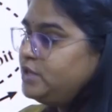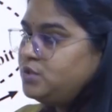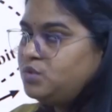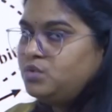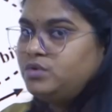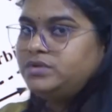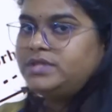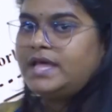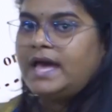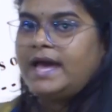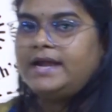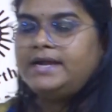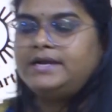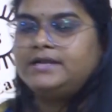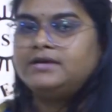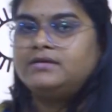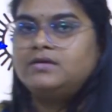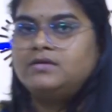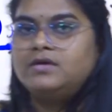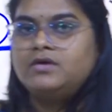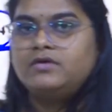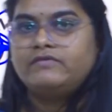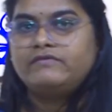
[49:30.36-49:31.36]
know that
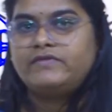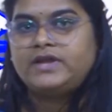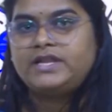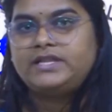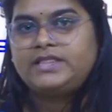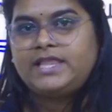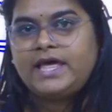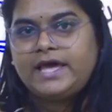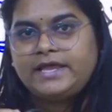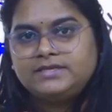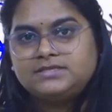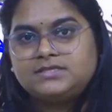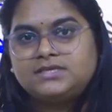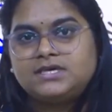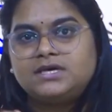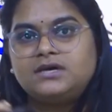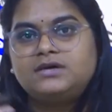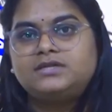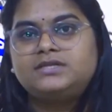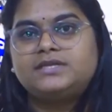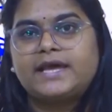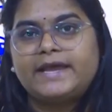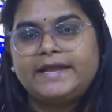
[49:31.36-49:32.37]
when there is
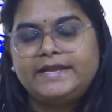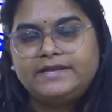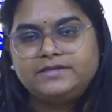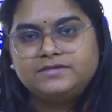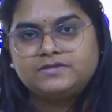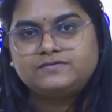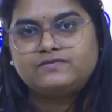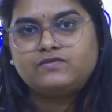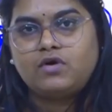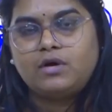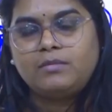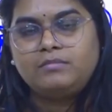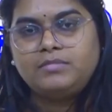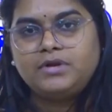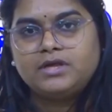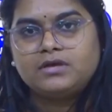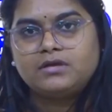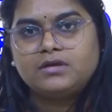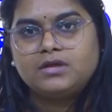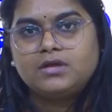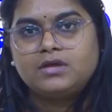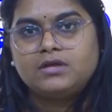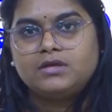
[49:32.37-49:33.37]
a tide is formed,
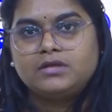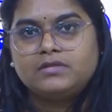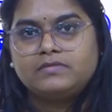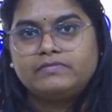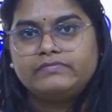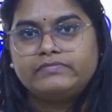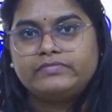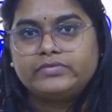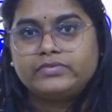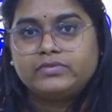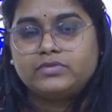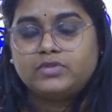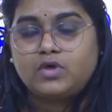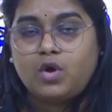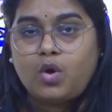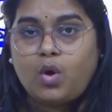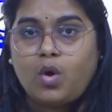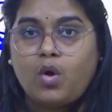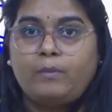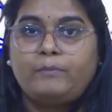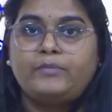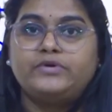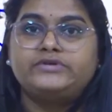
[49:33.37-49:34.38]
the
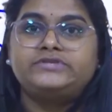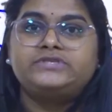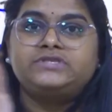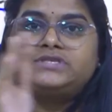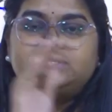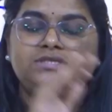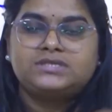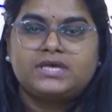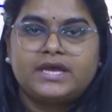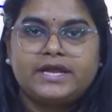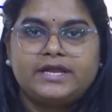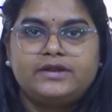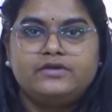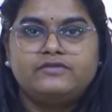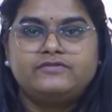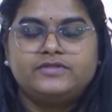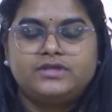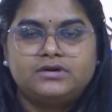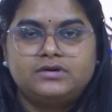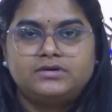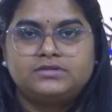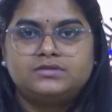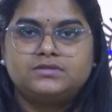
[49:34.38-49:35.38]
opposite side of the
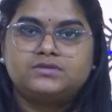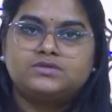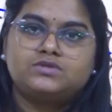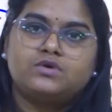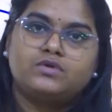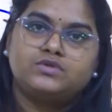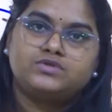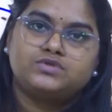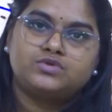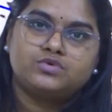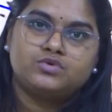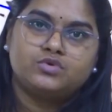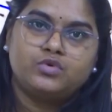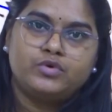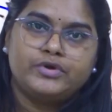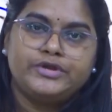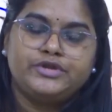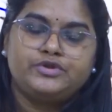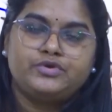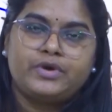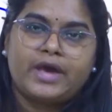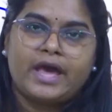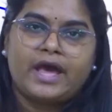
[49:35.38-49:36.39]
earth is also
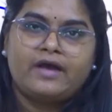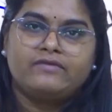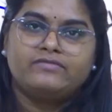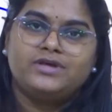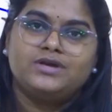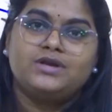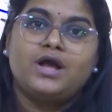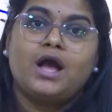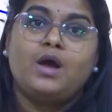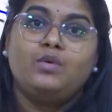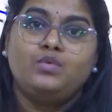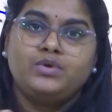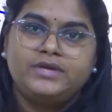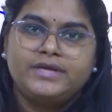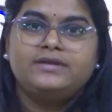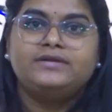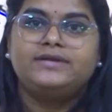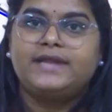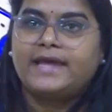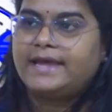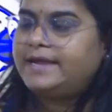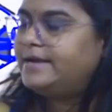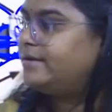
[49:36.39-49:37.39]
going to have the counter
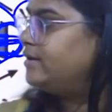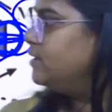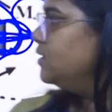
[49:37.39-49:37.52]
tide.